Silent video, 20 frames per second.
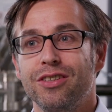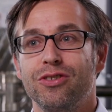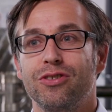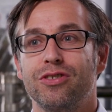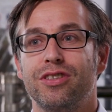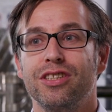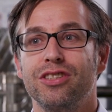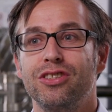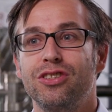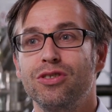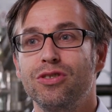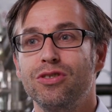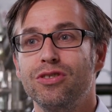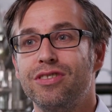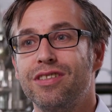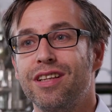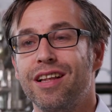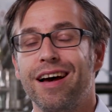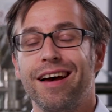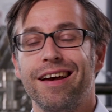You can
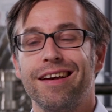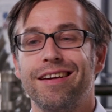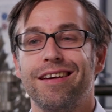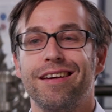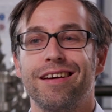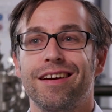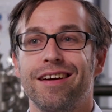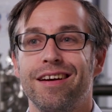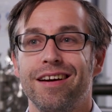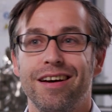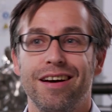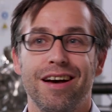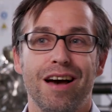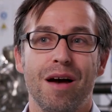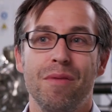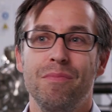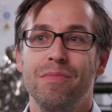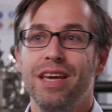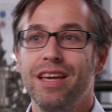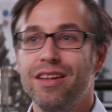choose like
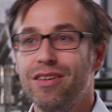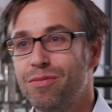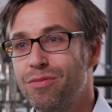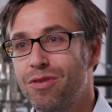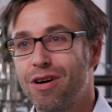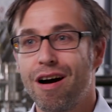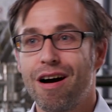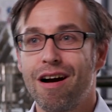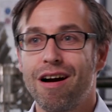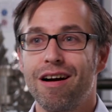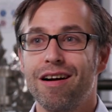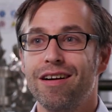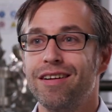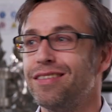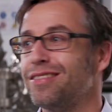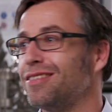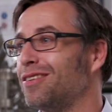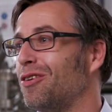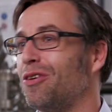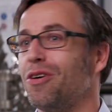a medium car
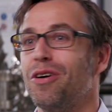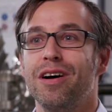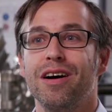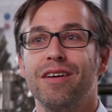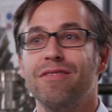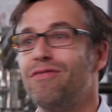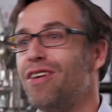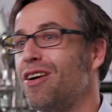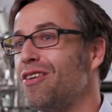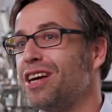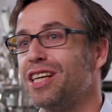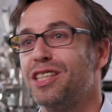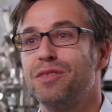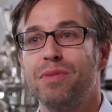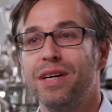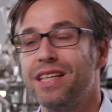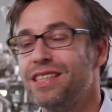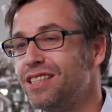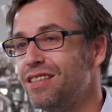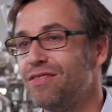or a very
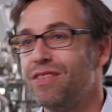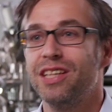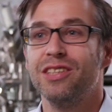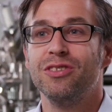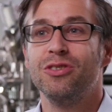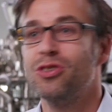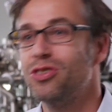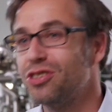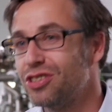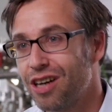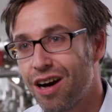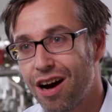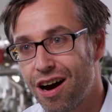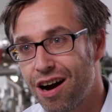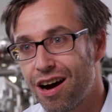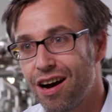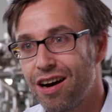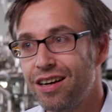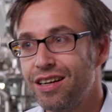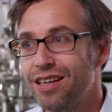expensive and good
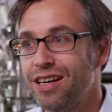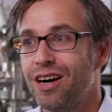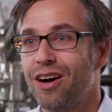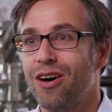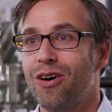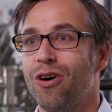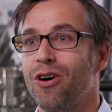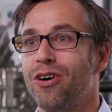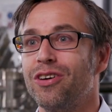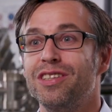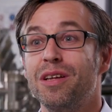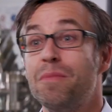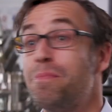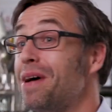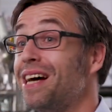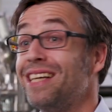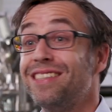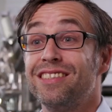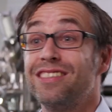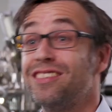car or the
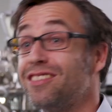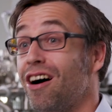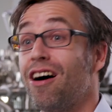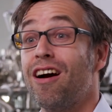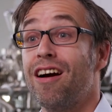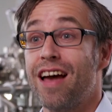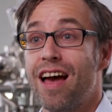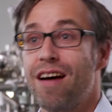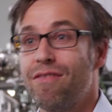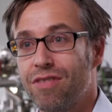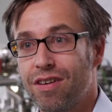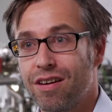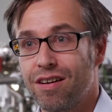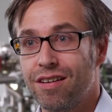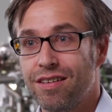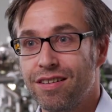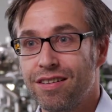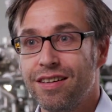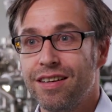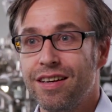best car
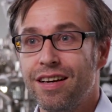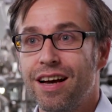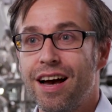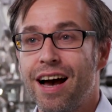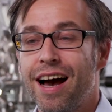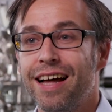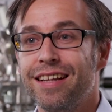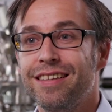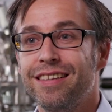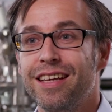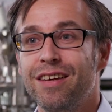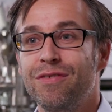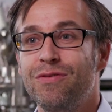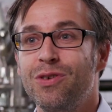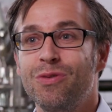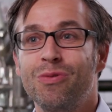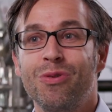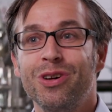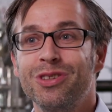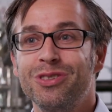ever. And if
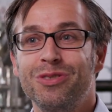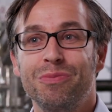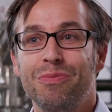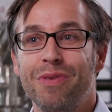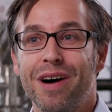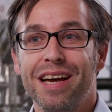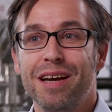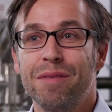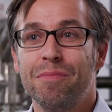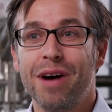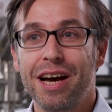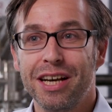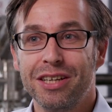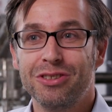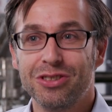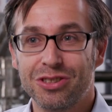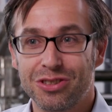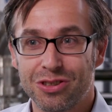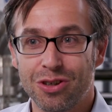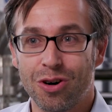you want to buy a
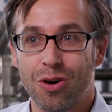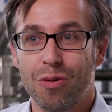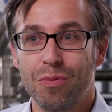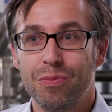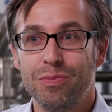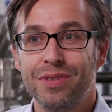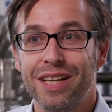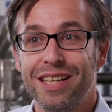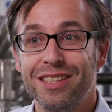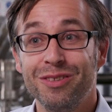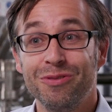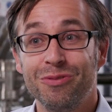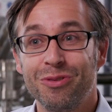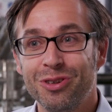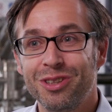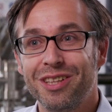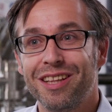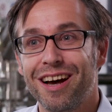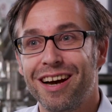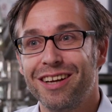microscope, then you
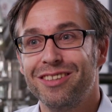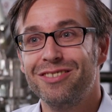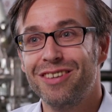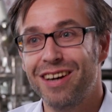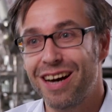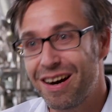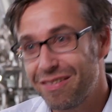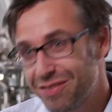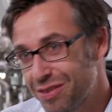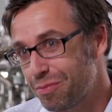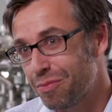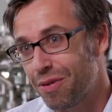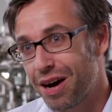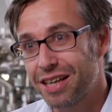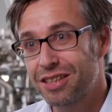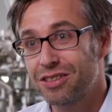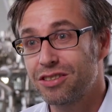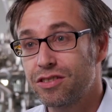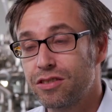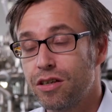would like to have the
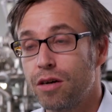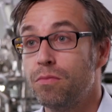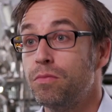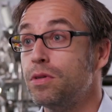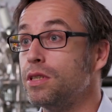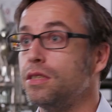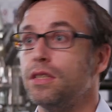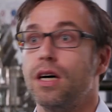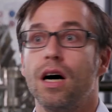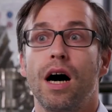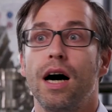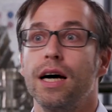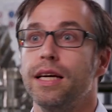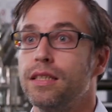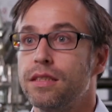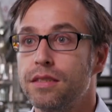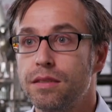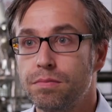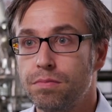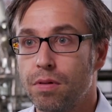microscope with the
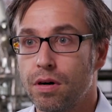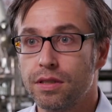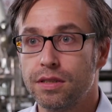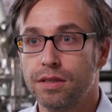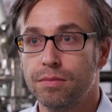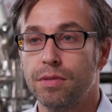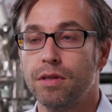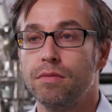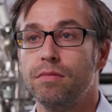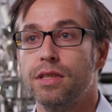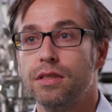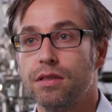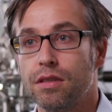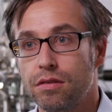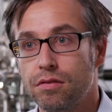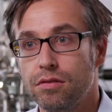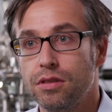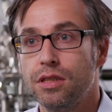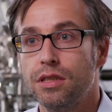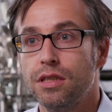highest possible
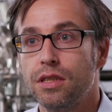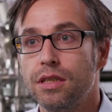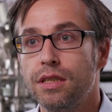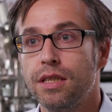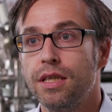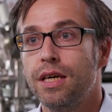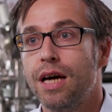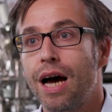resolution.